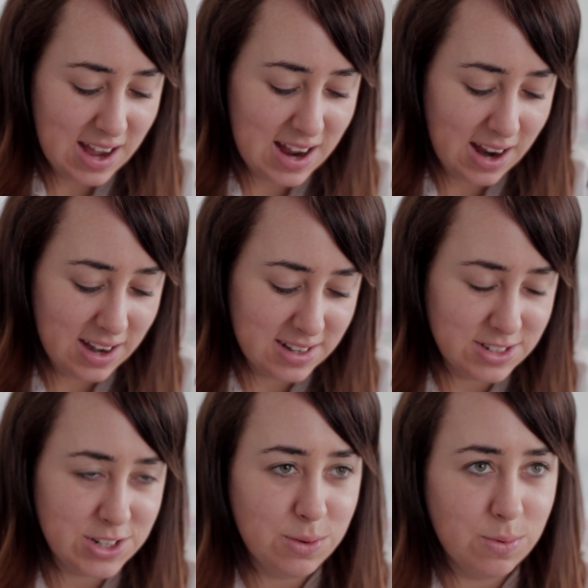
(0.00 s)

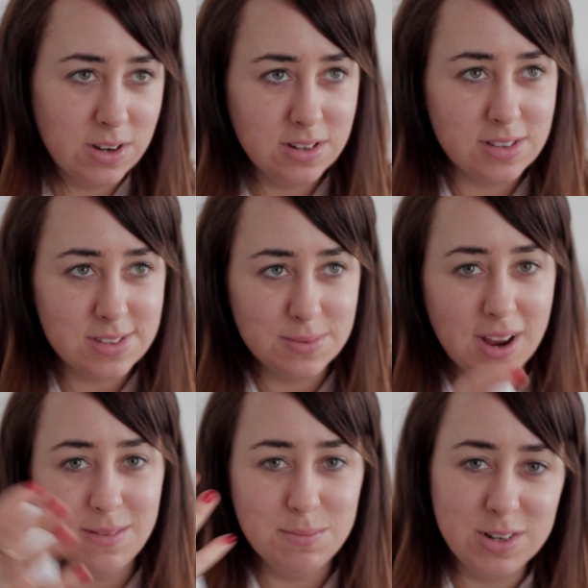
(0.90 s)
and you want some
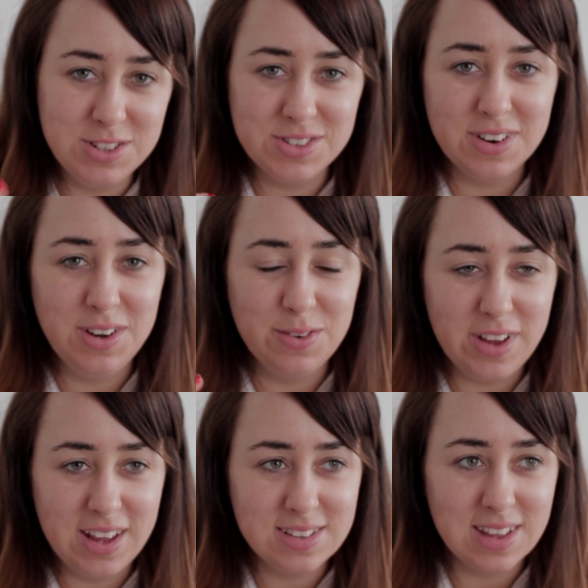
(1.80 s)
kind of moisture on your
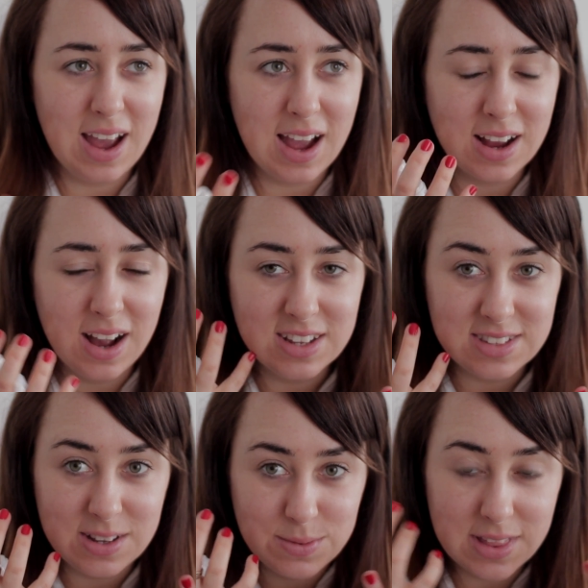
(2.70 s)
face, like I can't
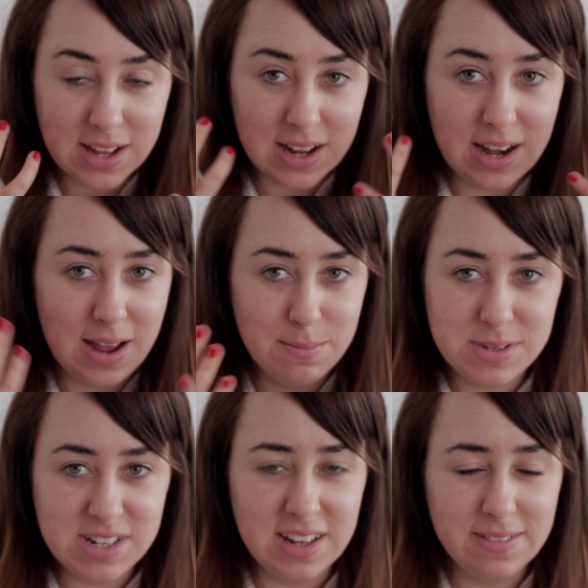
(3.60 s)
sit with like an
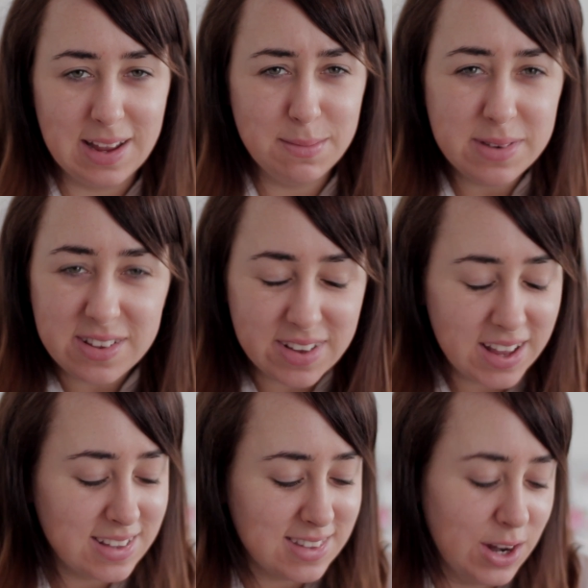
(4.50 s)
empty
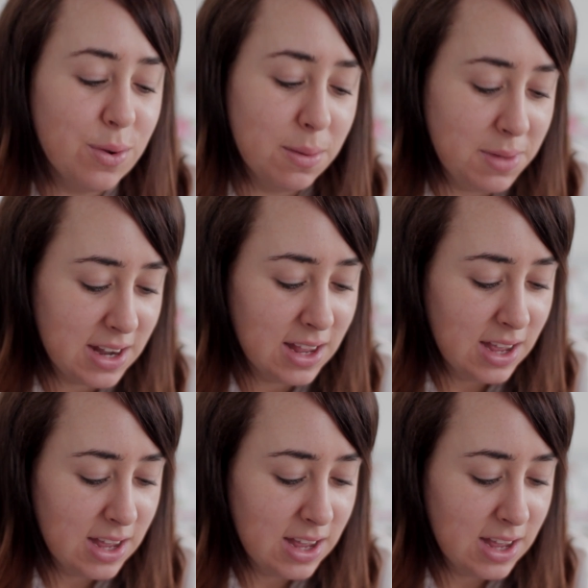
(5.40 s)
face, you know what I mean?